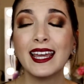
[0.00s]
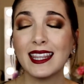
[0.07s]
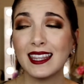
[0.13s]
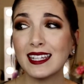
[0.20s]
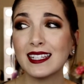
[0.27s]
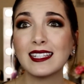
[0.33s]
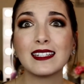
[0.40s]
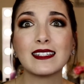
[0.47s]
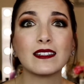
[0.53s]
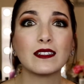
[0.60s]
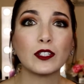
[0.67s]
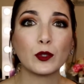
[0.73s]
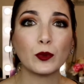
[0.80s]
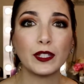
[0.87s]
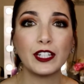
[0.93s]
This is
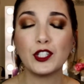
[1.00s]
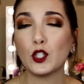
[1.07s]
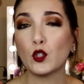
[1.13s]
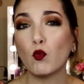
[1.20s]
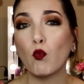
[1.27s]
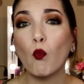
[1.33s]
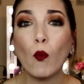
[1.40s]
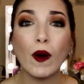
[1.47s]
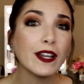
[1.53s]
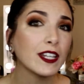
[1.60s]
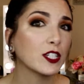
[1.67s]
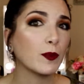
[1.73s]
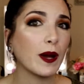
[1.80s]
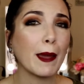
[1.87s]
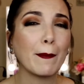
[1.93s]
literally just one
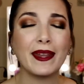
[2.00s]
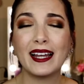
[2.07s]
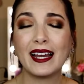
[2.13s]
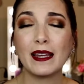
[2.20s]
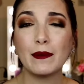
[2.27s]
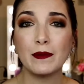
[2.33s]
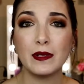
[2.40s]
swipe and I am